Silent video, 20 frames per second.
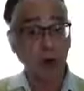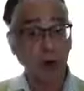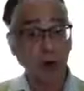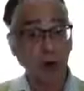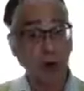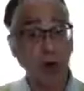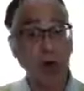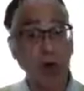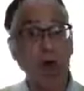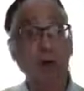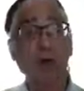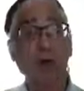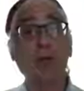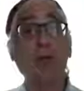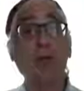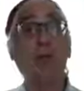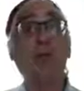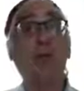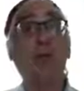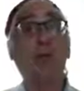the time.
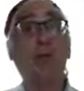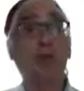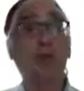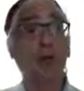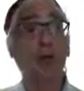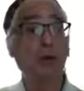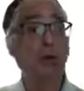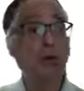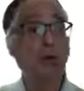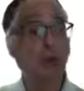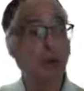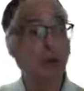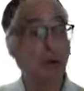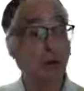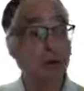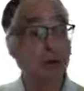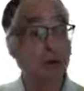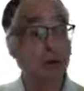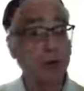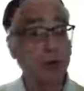When the black
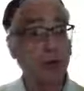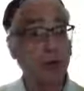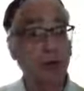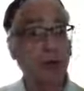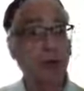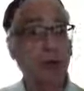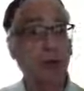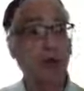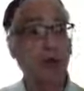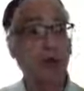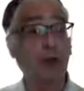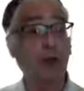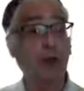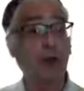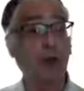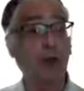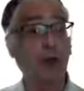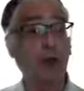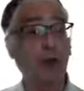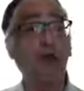crumbly stuff comes out of your
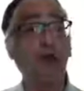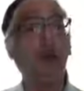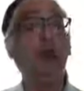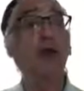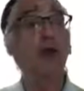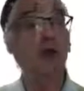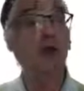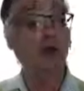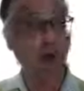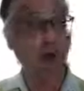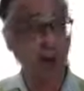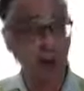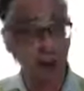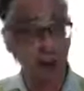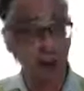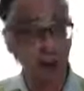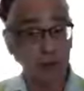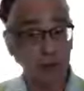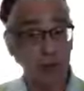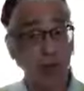tush, you mark the
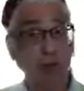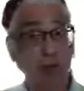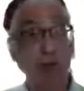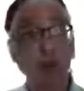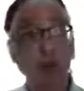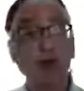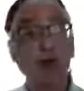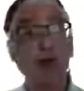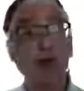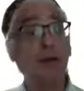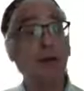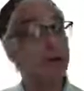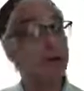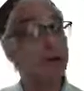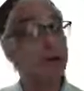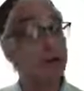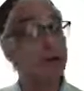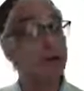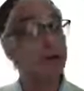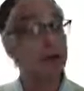time. The
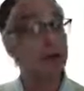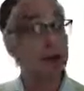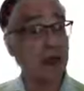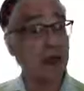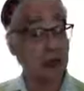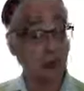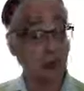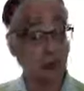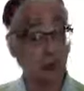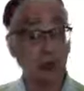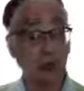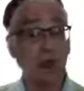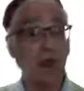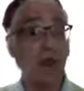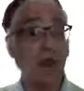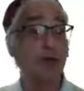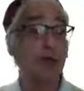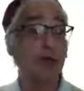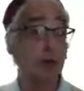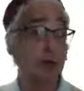difference in hours is
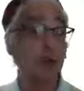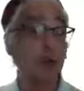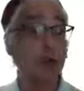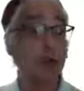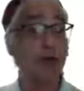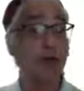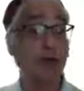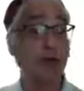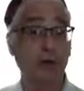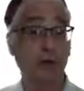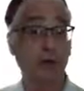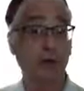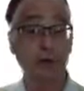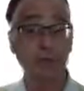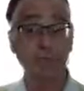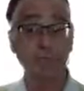your transit time.